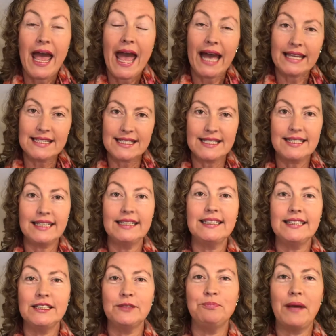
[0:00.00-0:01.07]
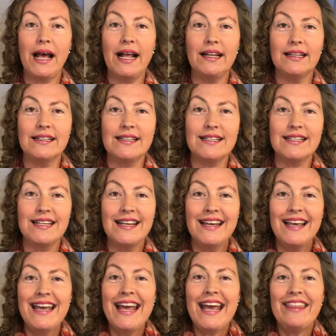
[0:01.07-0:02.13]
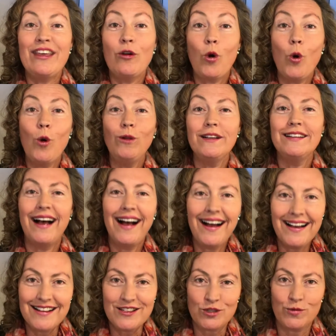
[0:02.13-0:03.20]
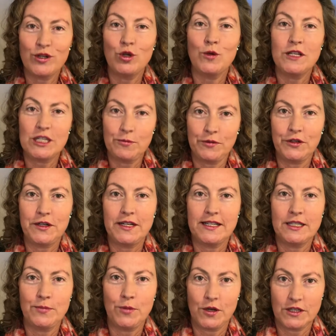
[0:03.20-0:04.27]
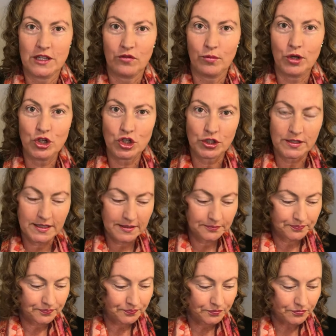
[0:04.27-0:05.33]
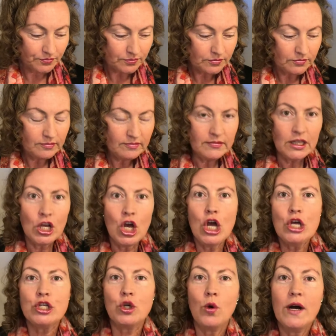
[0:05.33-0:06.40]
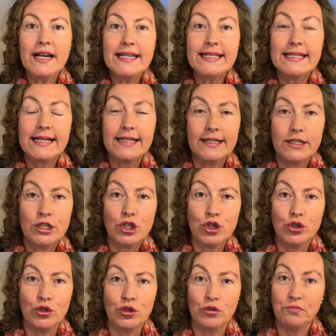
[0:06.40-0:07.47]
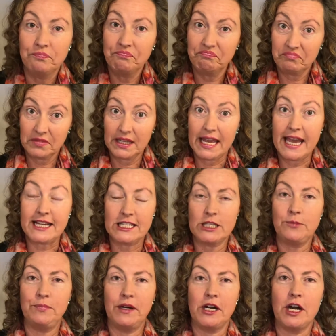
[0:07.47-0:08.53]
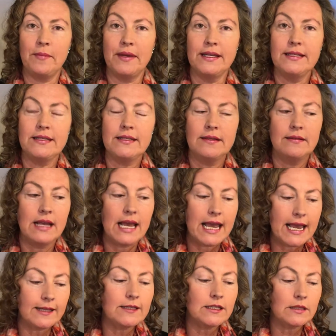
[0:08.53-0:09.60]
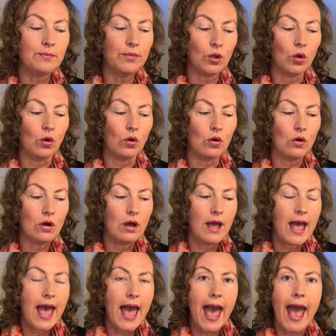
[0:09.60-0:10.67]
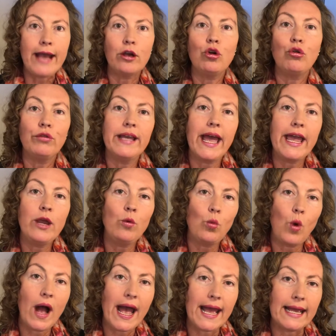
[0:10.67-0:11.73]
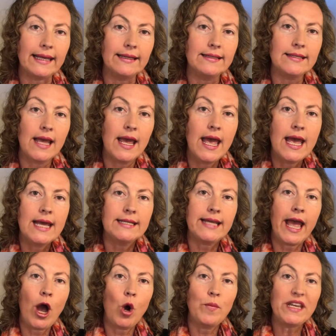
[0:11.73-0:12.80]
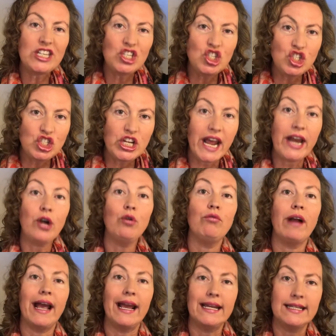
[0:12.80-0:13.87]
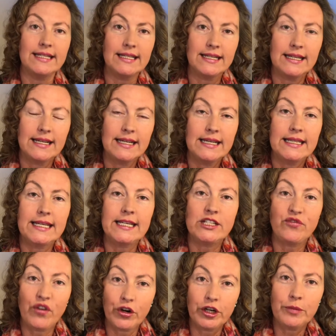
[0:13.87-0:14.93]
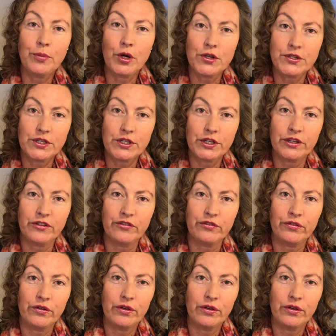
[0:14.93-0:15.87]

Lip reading: and centered and balanced, they're all enhanced when you experience positive emotions. So I started to experiment, explore, and create ways to help me generate these very positive